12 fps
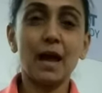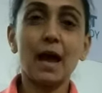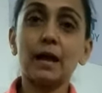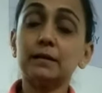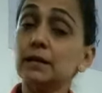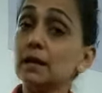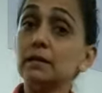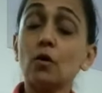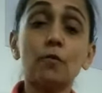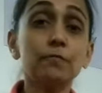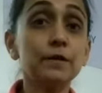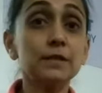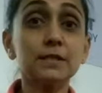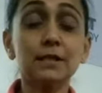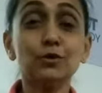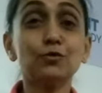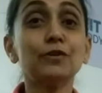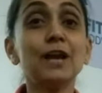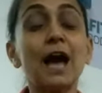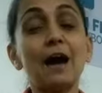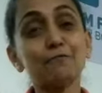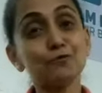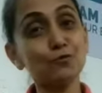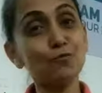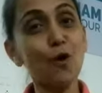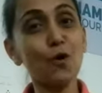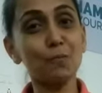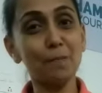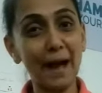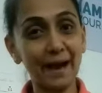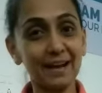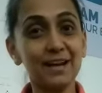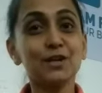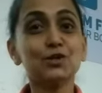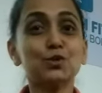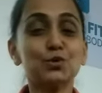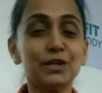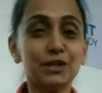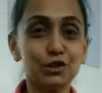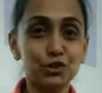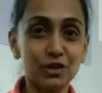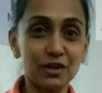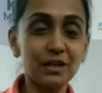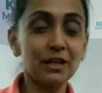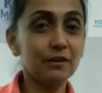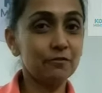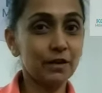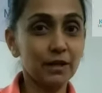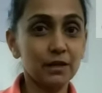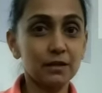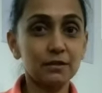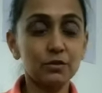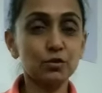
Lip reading: And then obviously you will have to walk back to reach your vehicle.